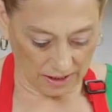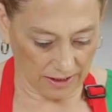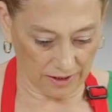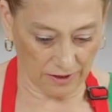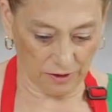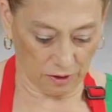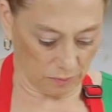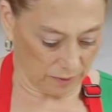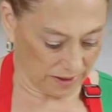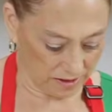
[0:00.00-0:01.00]
and go
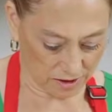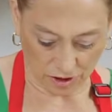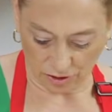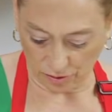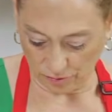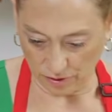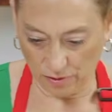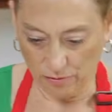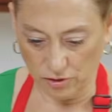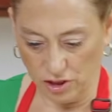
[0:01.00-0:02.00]
back to the
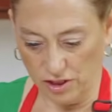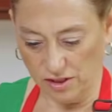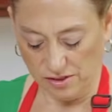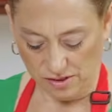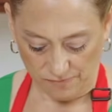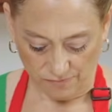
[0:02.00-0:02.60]
goat cheese.